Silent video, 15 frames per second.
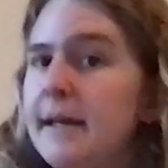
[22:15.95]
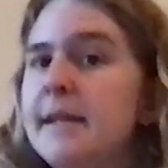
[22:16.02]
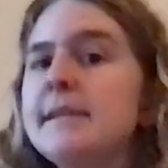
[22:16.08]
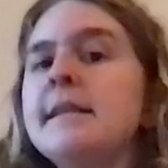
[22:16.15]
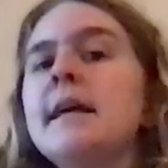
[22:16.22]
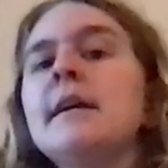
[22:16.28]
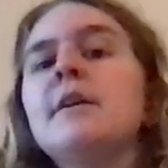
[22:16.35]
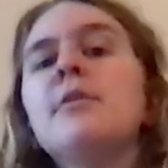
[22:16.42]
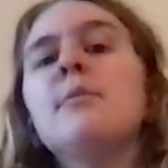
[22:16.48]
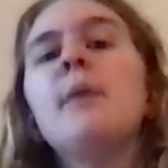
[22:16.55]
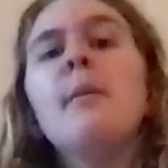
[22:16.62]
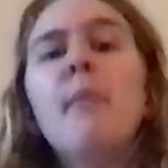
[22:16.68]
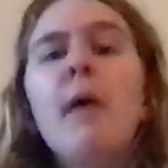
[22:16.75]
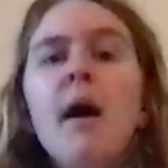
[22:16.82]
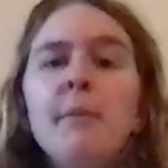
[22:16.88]
Because like you and
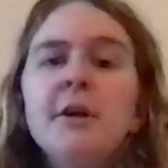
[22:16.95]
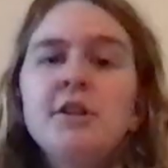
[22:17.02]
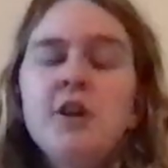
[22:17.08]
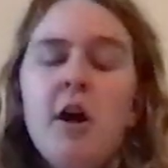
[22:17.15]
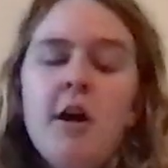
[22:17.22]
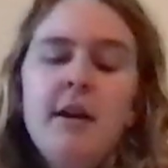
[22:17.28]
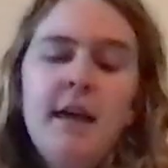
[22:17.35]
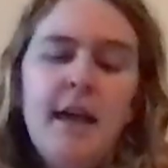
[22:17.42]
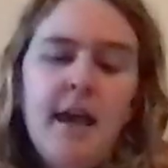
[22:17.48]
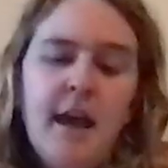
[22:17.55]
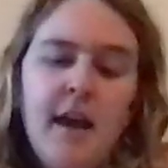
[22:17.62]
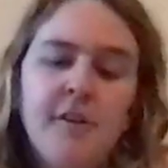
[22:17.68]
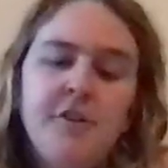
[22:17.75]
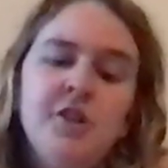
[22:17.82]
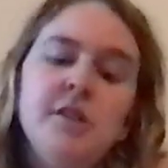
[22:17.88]
my mom aren't
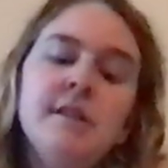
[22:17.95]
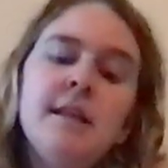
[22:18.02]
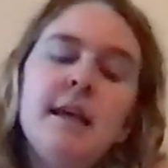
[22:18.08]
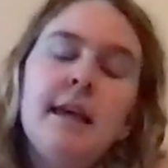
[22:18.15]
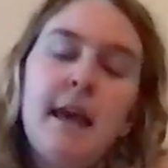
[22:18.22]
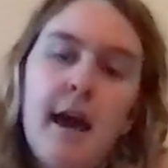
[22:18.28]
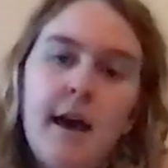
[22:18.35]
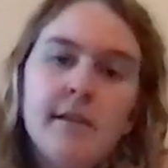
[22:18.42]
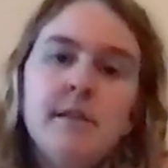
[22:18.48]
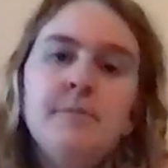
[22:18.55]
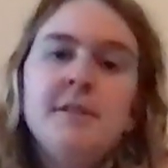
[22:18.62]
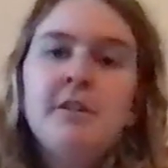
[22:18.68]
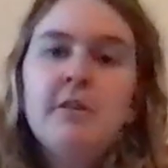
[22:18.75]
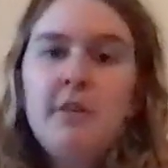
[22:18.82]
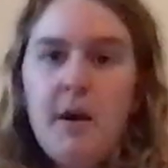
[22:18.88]
talking. And she's like, yes,
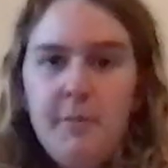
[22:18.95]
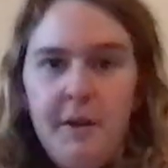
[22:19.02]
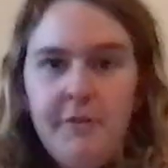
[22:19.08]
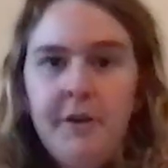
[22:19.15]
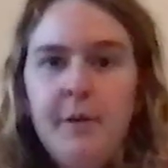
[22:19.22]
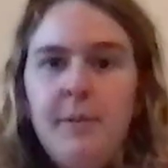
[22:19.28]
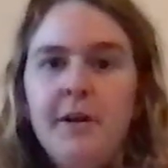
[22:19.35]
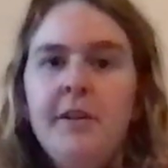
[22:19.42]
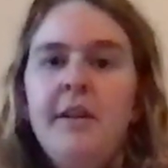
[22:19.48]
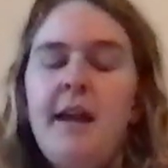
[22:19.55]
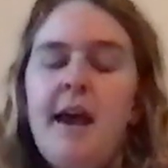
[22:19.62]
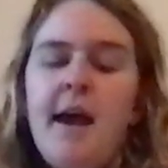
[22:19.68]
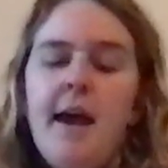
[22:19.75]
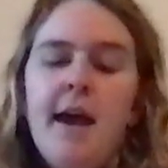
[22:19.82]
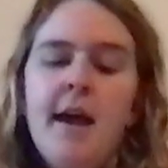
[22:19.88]
I'm still coming for your
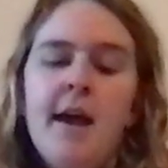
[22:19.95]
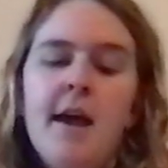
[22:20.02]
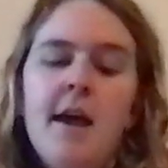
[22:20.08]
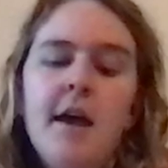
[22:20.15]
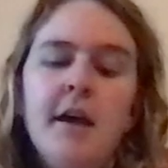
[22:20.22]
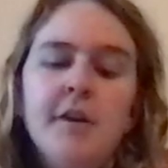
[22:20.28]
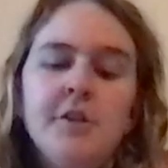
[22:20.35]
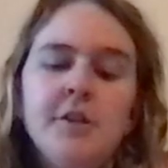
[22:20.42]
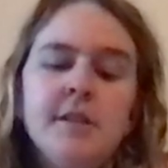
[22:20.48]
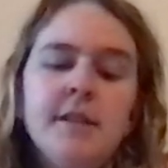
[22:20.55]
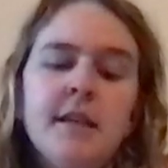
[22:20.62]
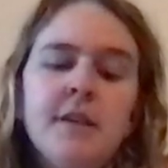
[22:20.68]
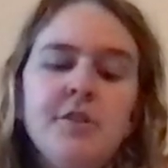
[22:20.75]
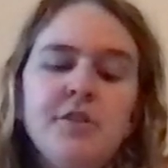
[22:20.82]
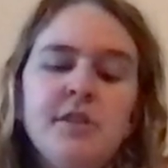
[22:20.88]
birthday. And
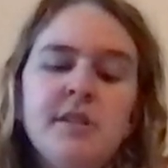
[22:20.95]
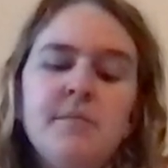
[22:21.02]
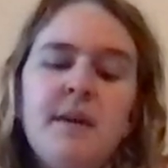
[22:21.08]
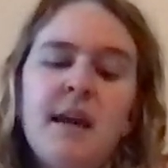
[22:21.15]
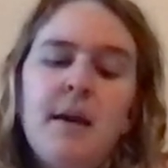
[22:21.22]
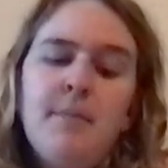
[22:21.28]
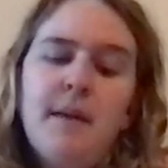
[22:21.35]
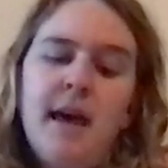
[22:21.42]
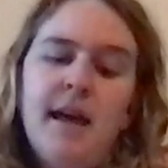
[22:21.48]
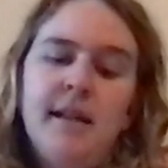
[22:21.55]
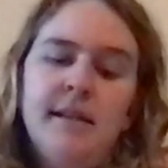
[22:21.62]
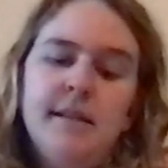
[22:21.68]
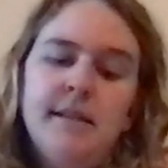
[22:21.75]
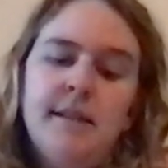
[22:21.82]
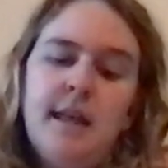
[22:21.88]
she's like, just make
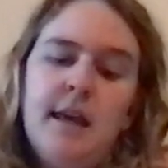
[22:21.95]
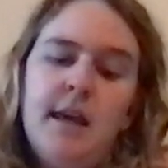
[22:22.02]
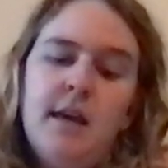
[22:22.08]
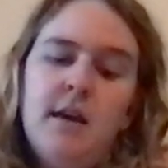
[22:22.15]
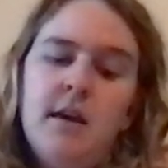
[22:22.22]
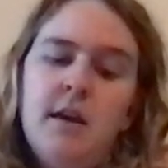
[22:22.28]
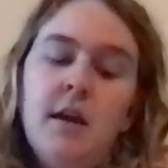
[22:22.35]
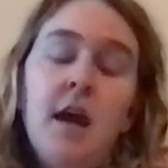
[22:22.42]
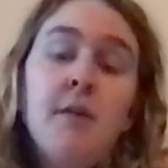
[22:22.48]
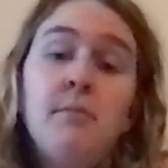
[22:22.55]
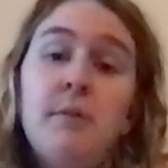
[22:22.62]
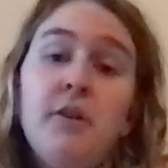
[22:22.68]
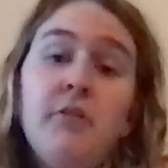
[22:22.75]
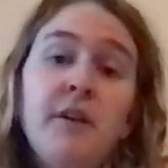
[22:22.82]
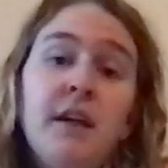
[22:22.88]
amends. Like,
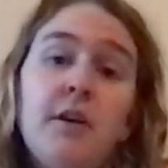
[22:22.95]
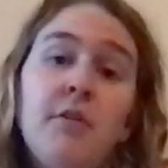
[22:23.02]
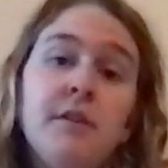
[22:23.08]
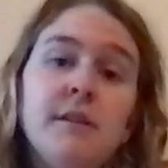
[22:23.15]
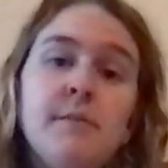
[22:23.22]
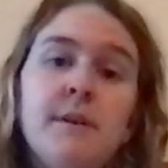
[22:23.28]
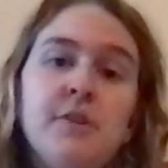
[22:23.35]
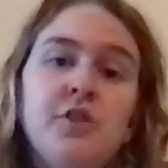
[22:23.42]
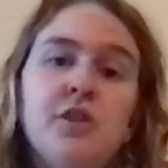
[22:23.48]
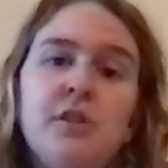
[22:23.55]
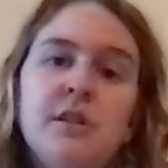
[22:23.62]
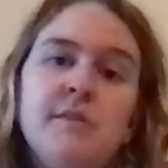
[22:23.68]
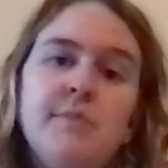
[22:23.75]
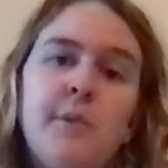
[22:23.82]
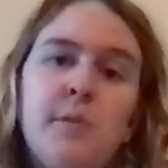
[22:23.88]
and Midoriko doesn't mention
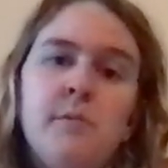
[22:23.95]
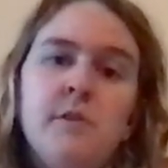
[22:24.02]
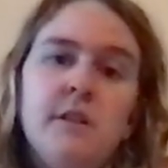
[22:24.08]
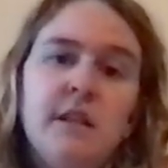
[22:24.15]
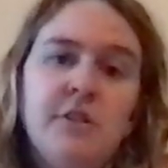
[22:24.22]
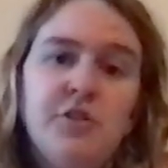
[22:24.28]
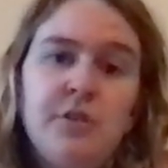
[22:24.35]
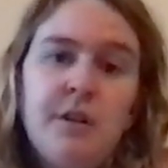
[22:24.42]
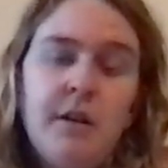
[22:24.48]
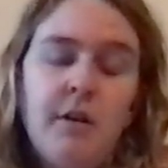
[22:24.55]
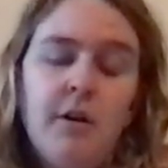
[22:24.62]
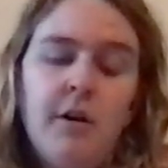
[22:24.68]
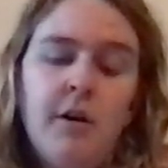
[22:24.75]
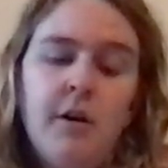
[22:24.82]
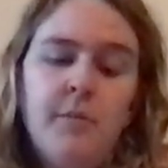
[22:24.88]
the sperm donation at
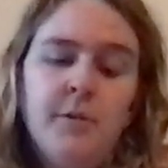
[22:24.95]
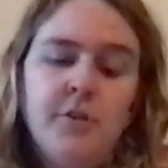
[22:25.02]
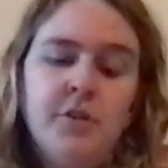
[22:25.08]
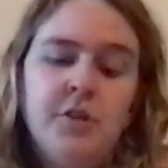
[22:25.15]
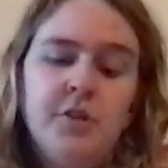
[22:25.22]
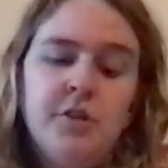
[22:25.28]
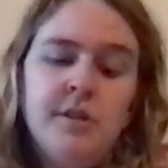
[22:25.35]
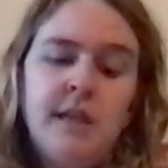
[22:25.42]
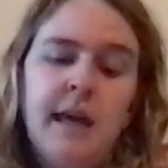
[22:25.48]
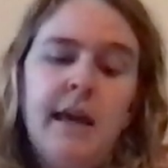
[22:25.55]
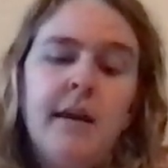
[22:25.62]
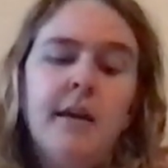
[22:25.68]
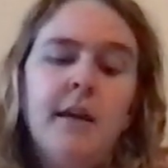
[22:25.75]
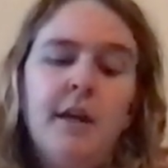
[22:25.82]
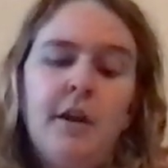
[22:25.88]
all, but she's just
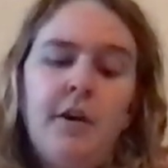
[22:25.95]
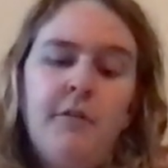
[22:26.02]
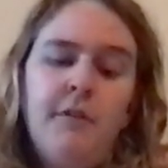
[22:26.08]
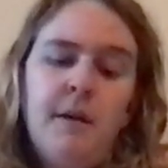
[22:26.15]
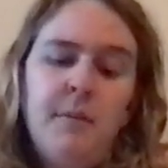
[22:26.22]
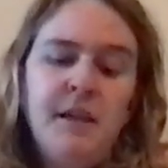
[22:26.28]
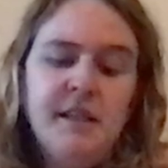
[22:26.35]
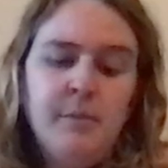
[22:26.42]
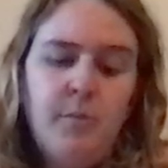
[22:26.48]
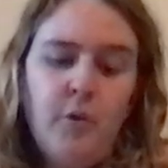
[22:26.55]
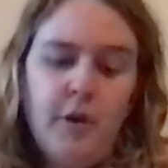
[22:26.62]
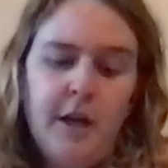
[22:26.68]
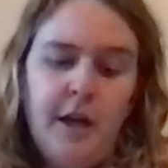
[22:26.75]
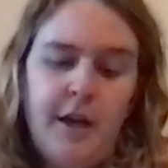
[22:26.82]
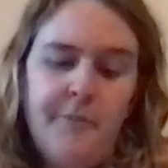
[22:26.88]
like, family's
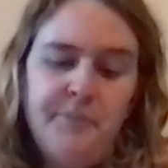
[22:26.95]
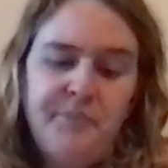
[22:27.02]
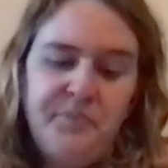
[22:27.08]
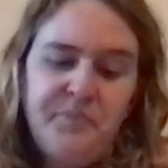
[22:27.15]
important.